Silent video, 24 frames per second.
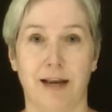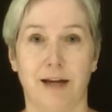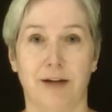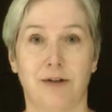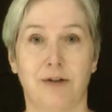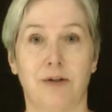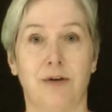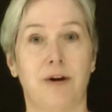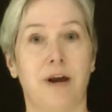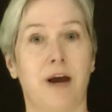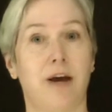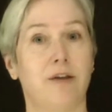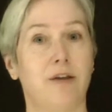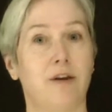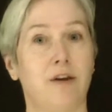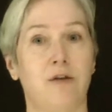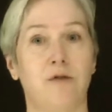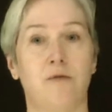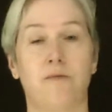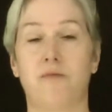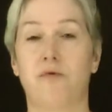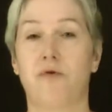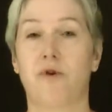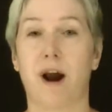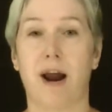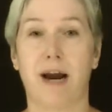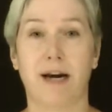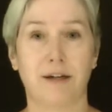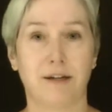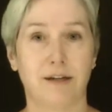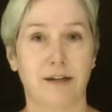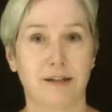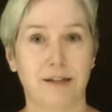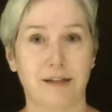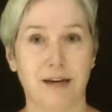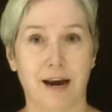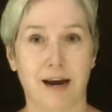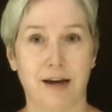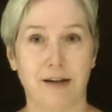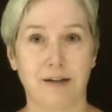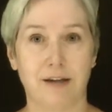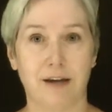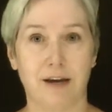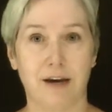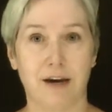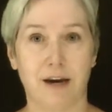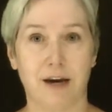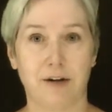So now that you've practiced
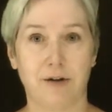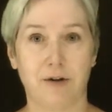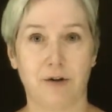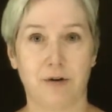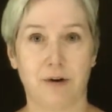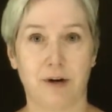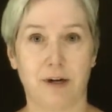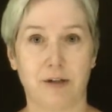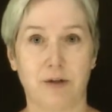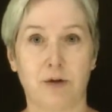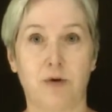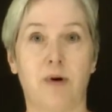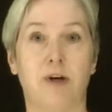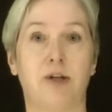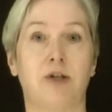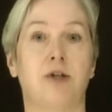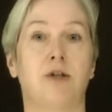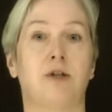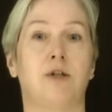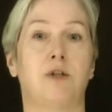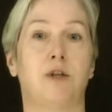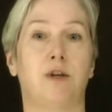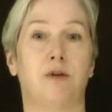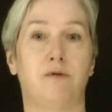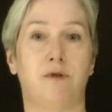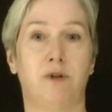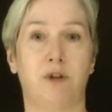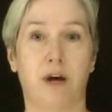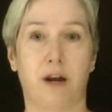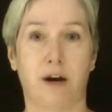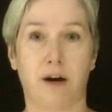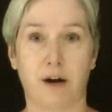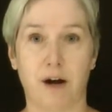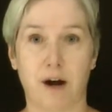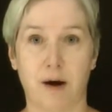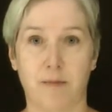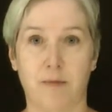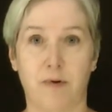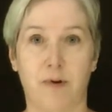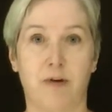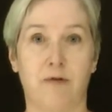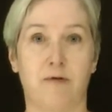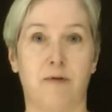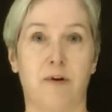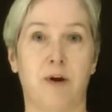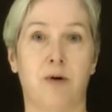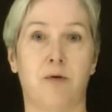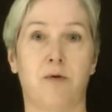asking natural next questions, you've done a couple
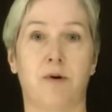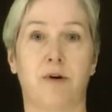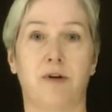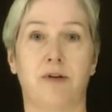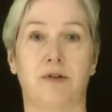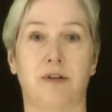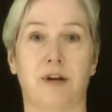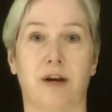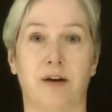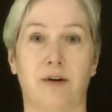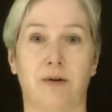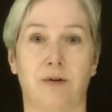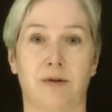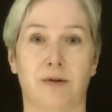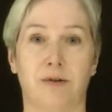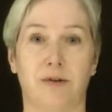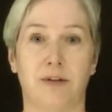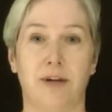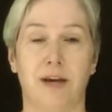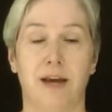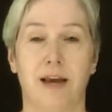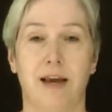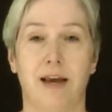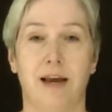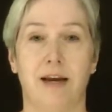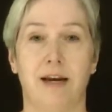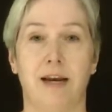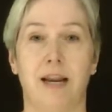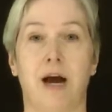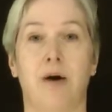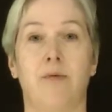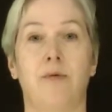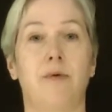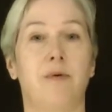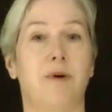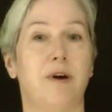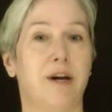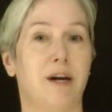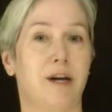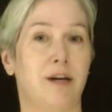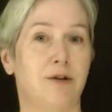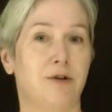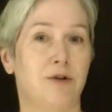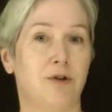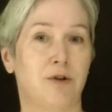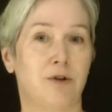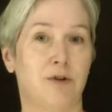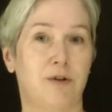of inquiry cycles, now we want to
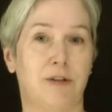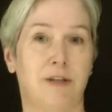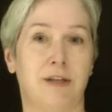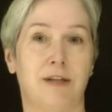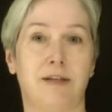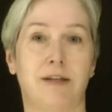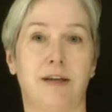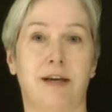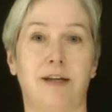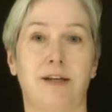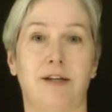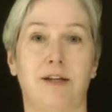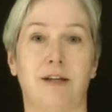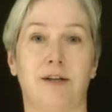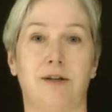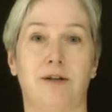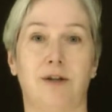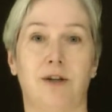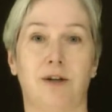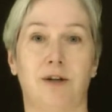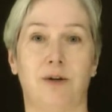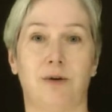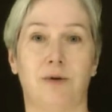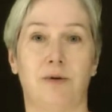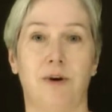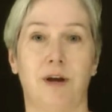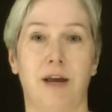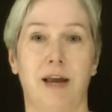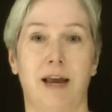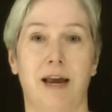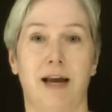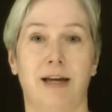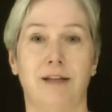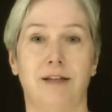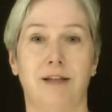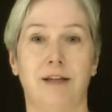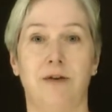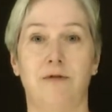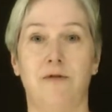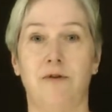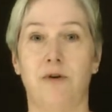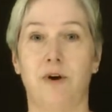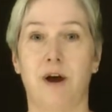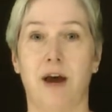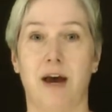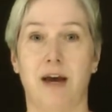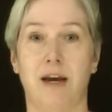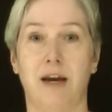introduce this idea to you and see if you
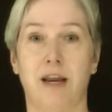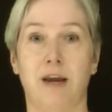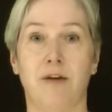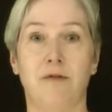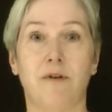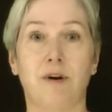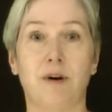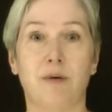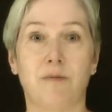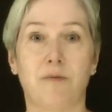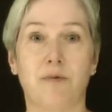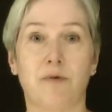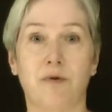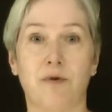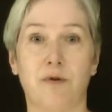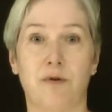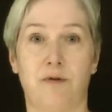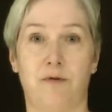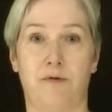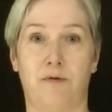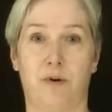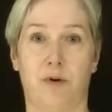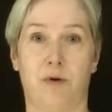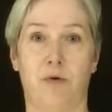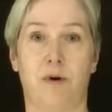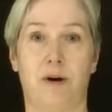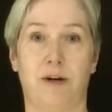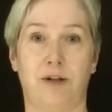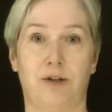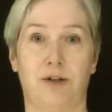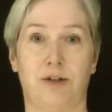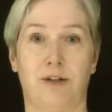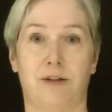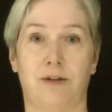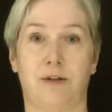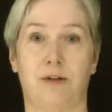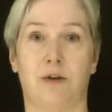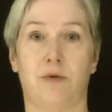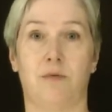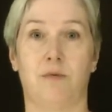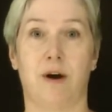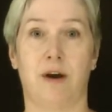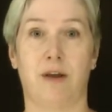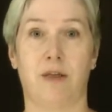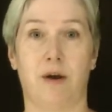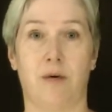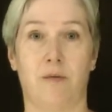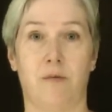can even improve your questions the
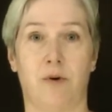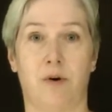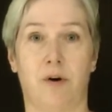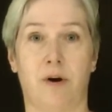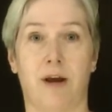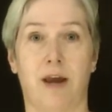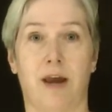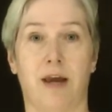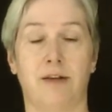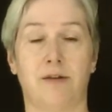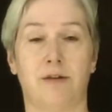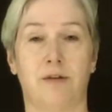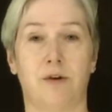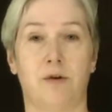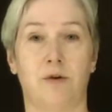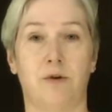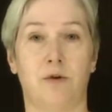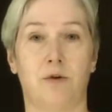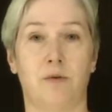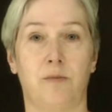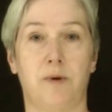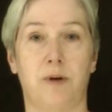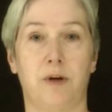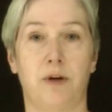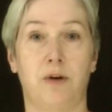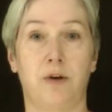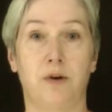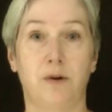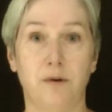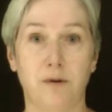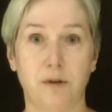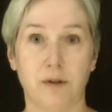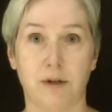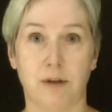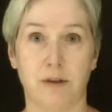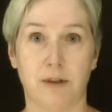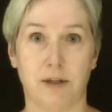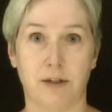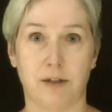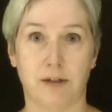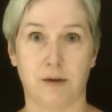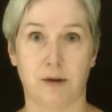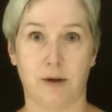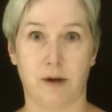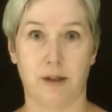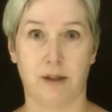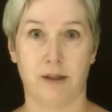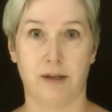way they work. And so you'll be using
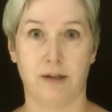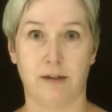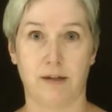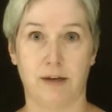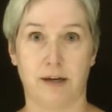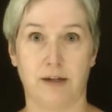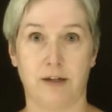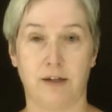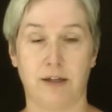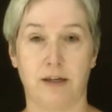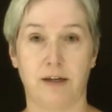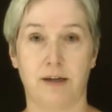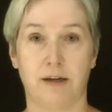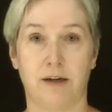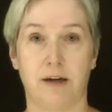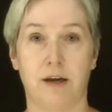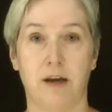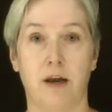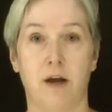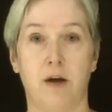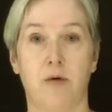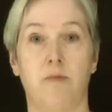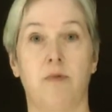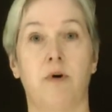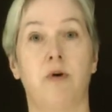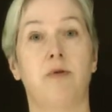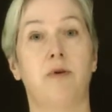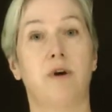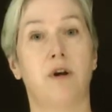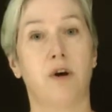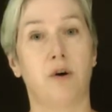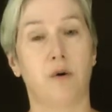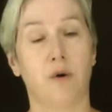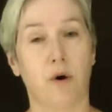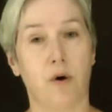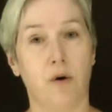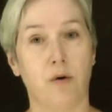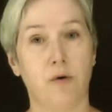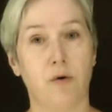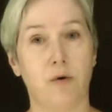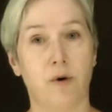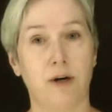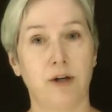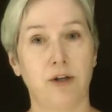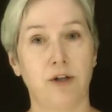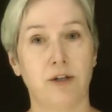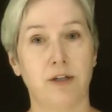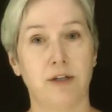this idea both on your own
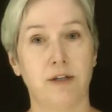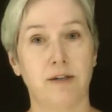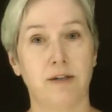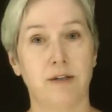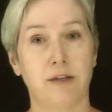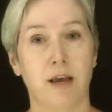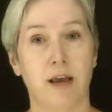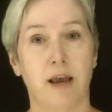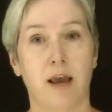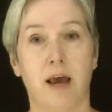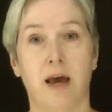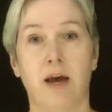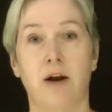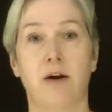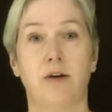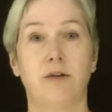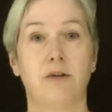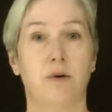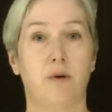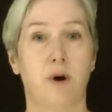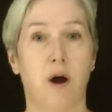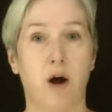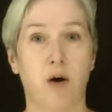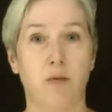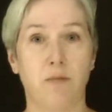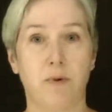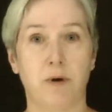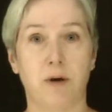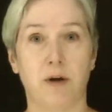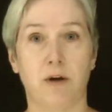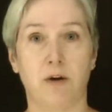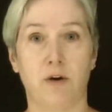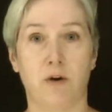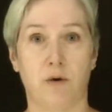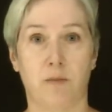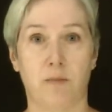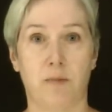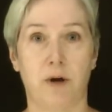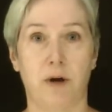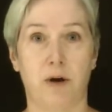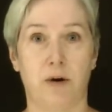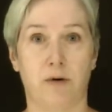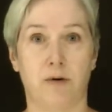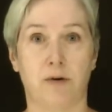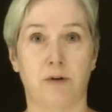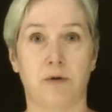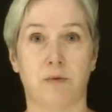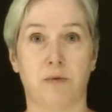questions and also helping your peers